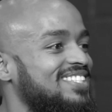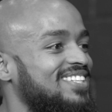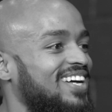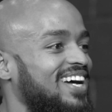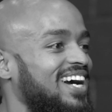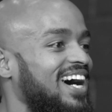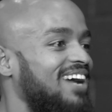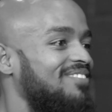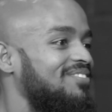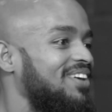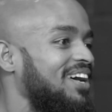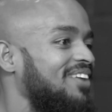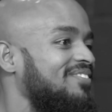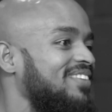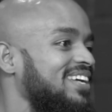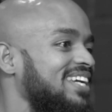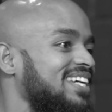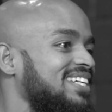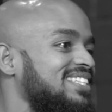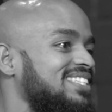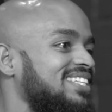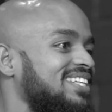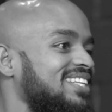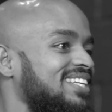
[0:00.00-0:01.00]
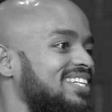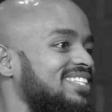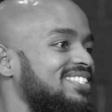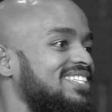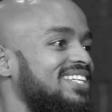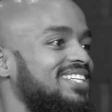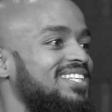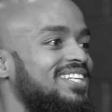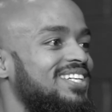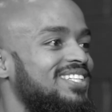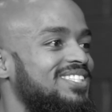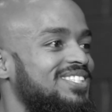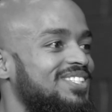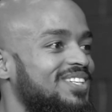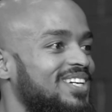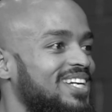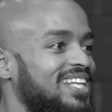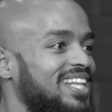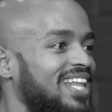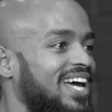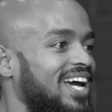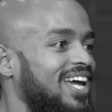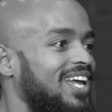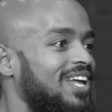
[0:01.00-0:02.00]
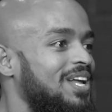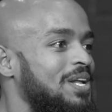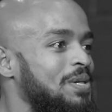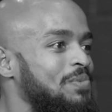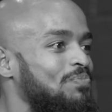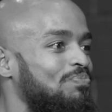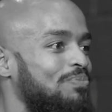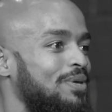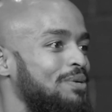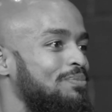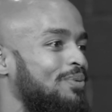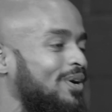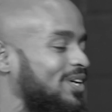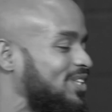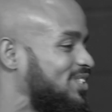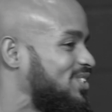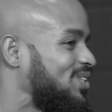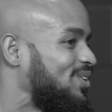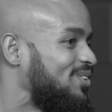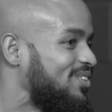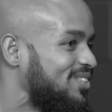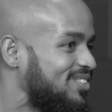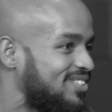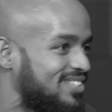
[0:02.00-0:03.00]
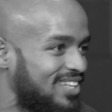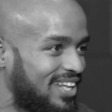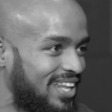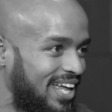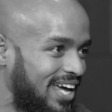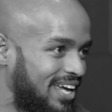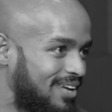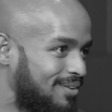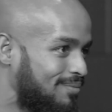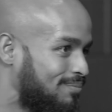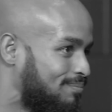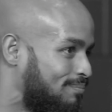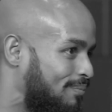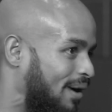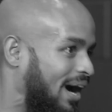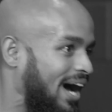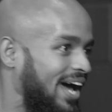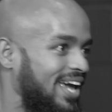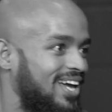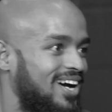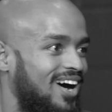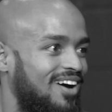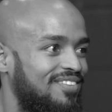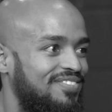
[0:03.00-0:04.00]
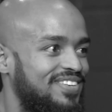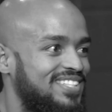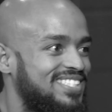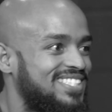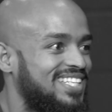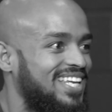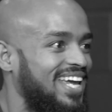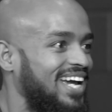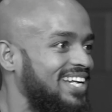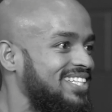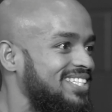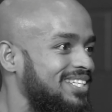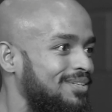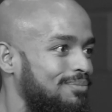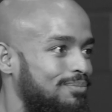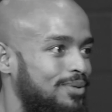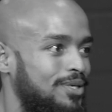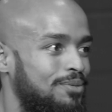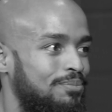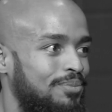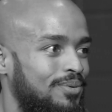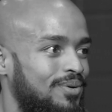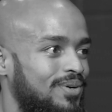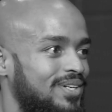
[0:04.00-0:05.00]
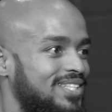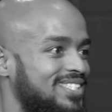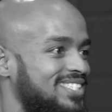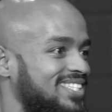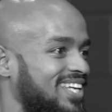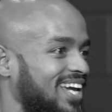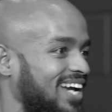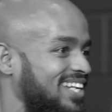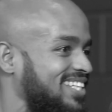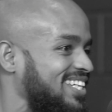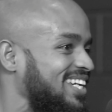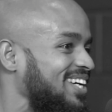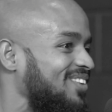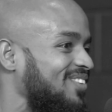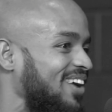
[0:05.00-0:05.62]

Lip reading: So like I'm coming into this industry and like people are so used to like buying off of sketchy people and sketchy